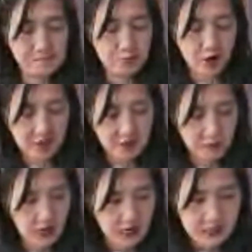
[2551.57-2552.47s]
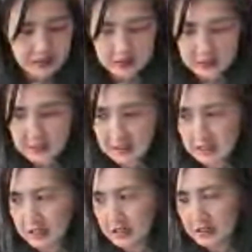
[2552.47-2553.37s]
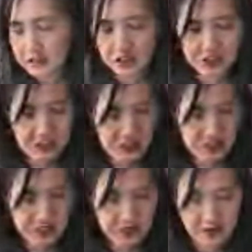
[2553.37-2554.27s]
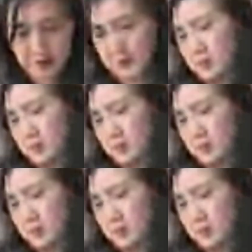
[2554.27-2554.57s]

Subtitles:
project box, and it just stays there.